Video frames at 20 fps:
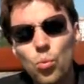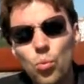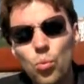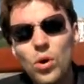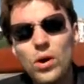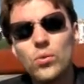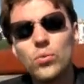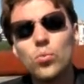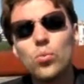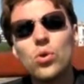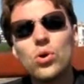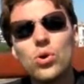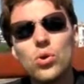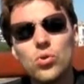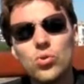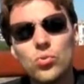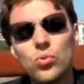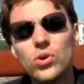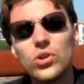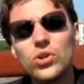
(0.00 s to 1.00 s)
one
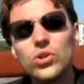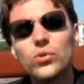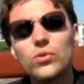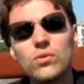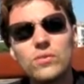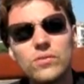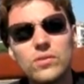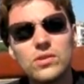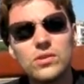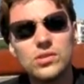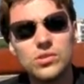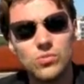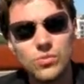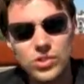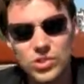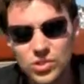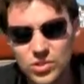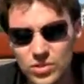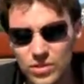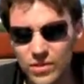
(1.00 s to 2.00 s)
world, one universe which